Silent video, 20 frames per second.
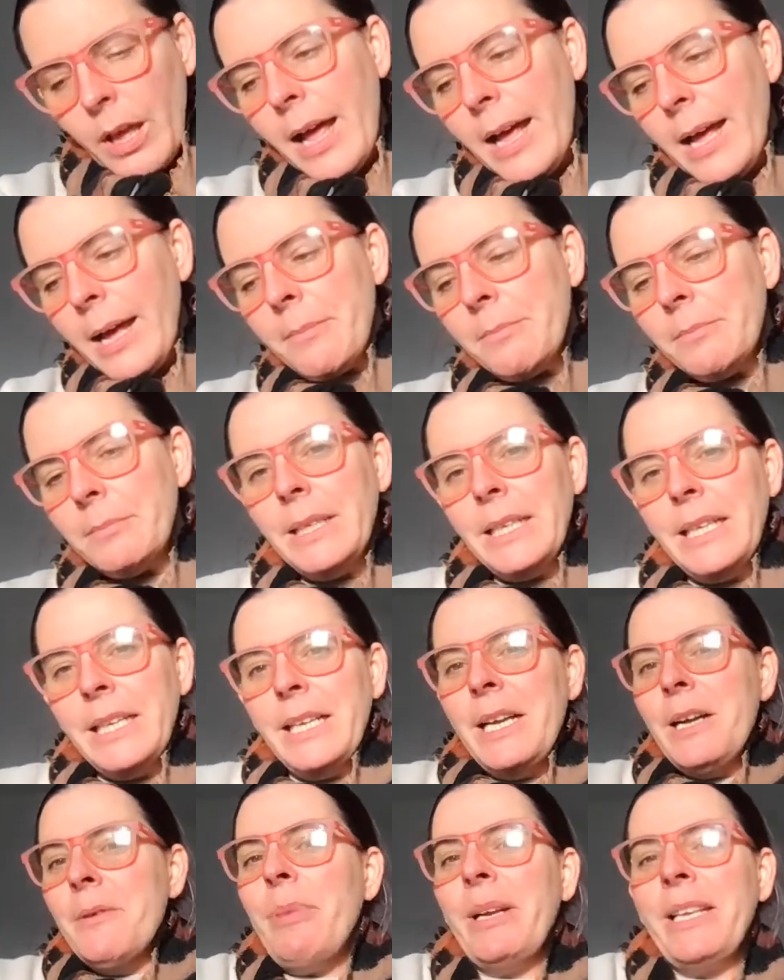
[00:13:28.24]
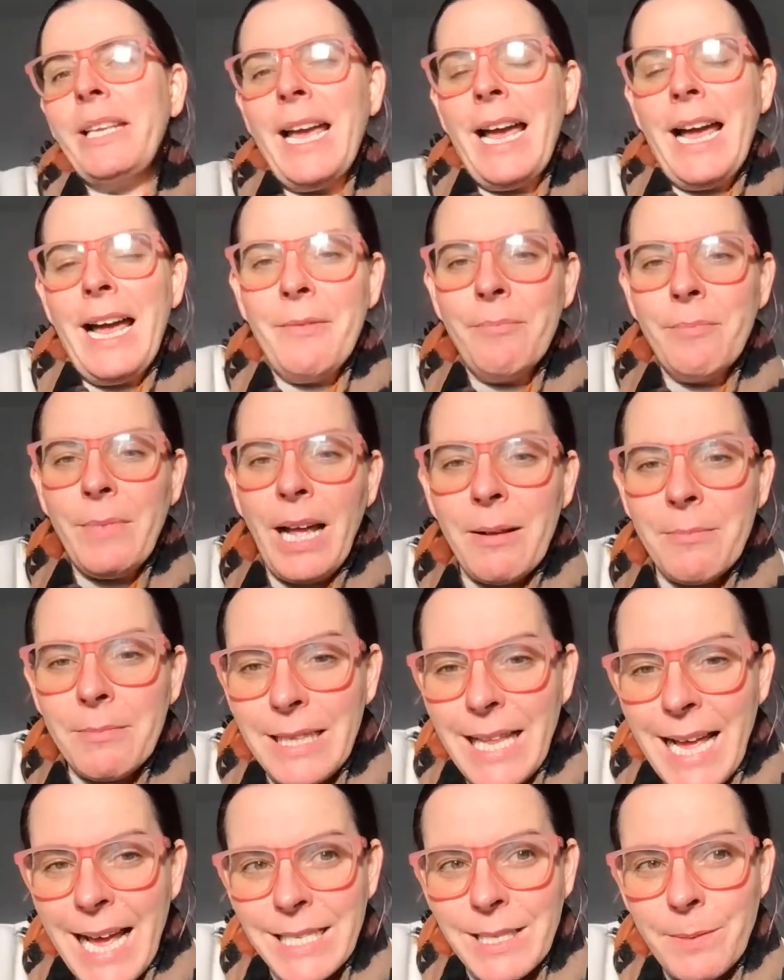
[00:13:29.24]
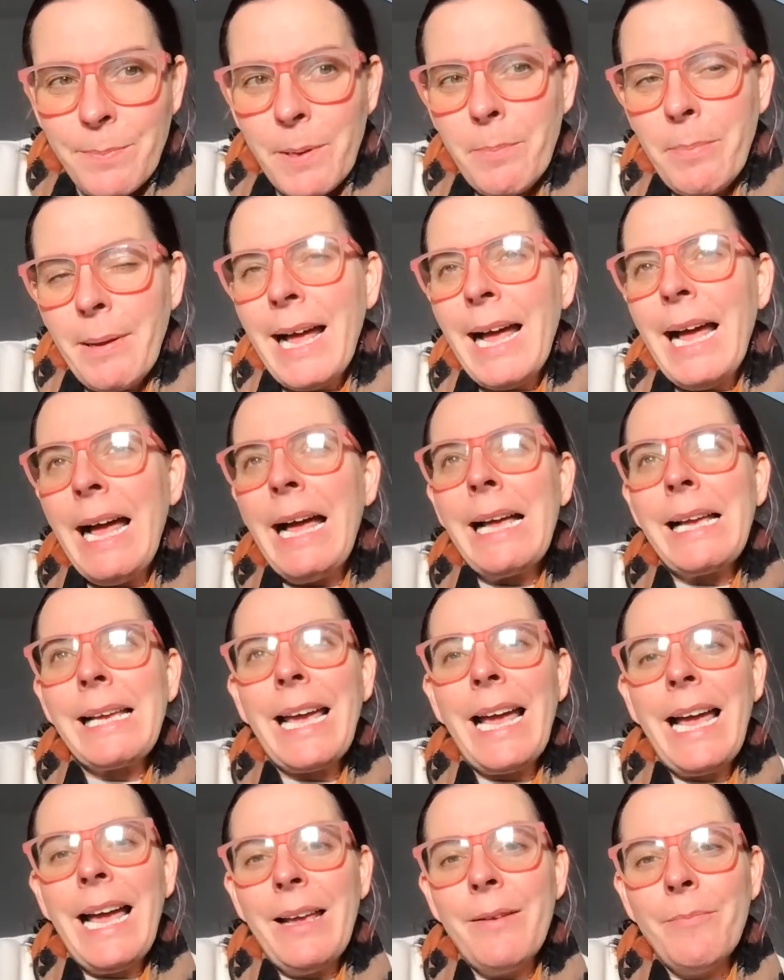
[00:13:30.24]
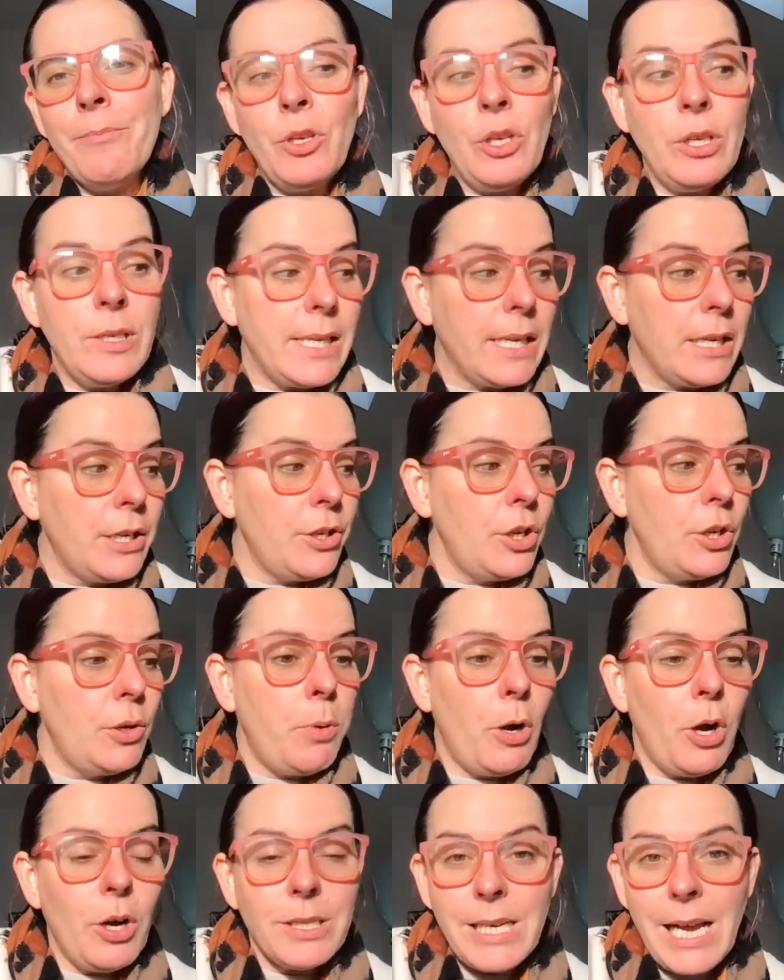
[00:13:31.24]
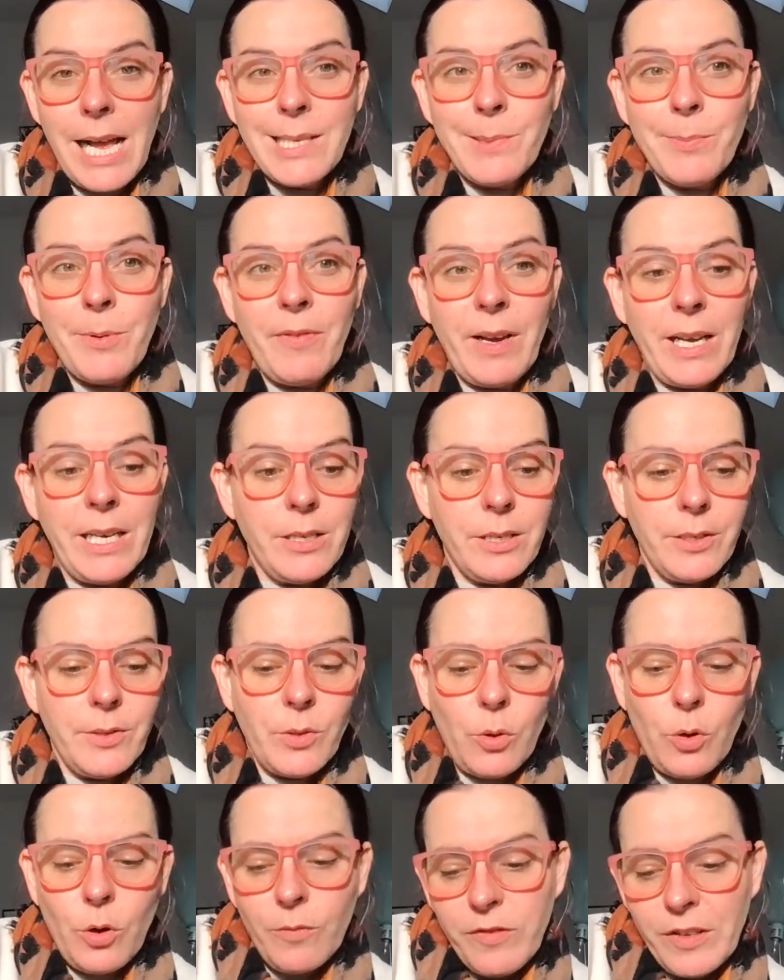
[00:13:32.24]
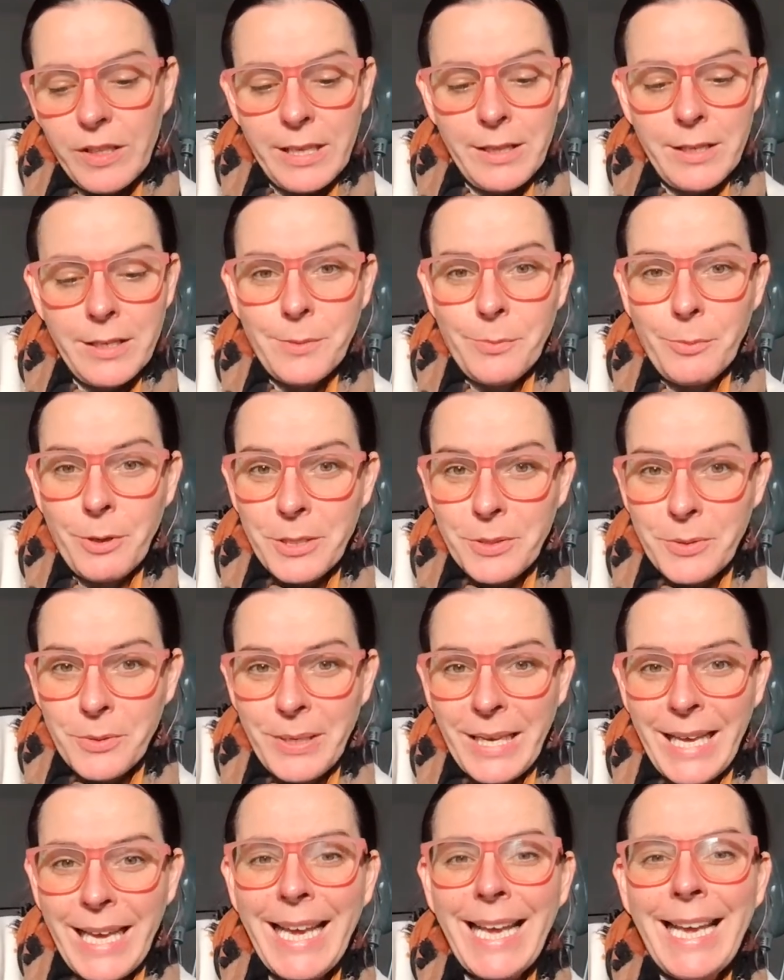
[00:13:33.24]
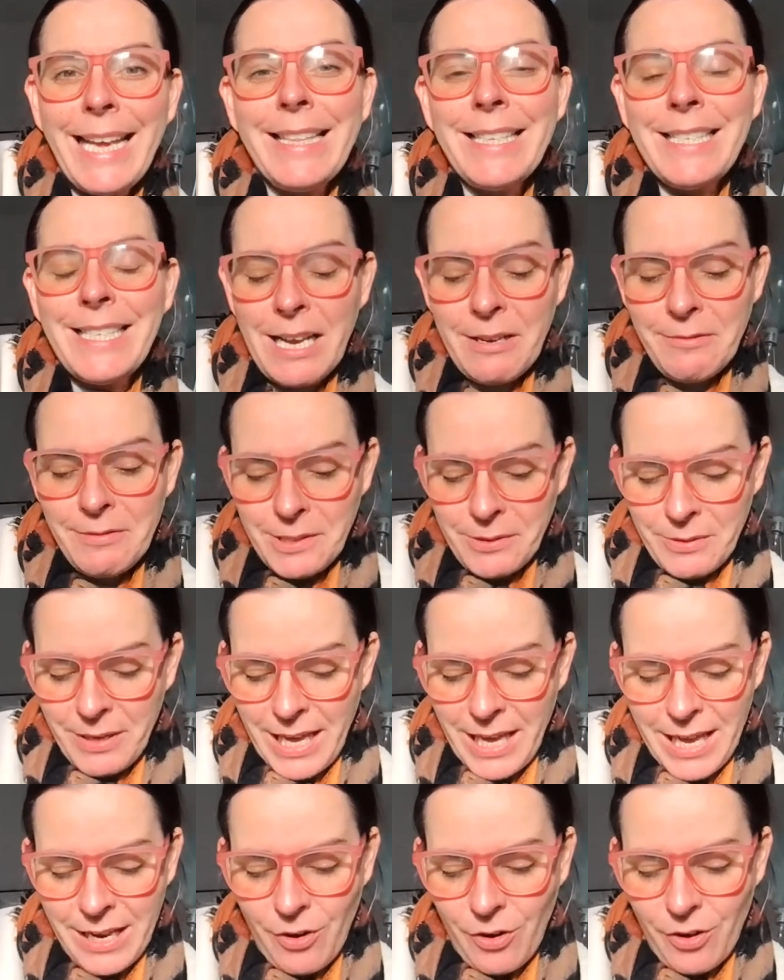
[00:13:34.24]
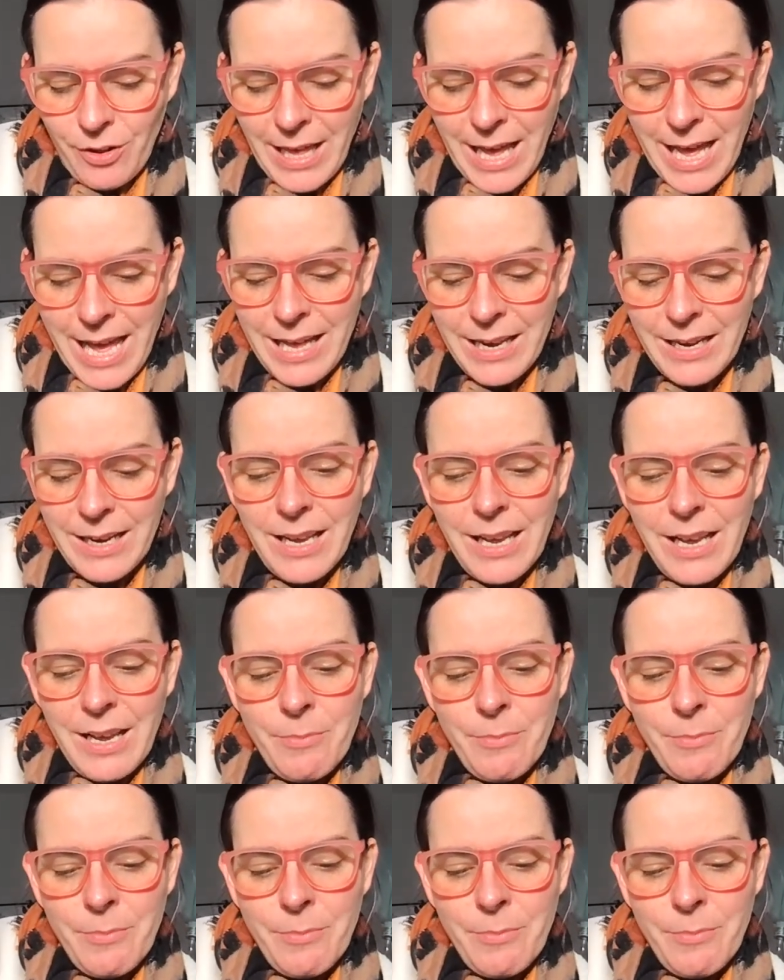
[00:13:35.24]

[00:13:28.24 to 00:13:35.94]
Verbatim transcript: Um, but yeah, I'm glad to be back. I'm using a new podcast provider, so hopefully this works okay, the sound's okay, and all that.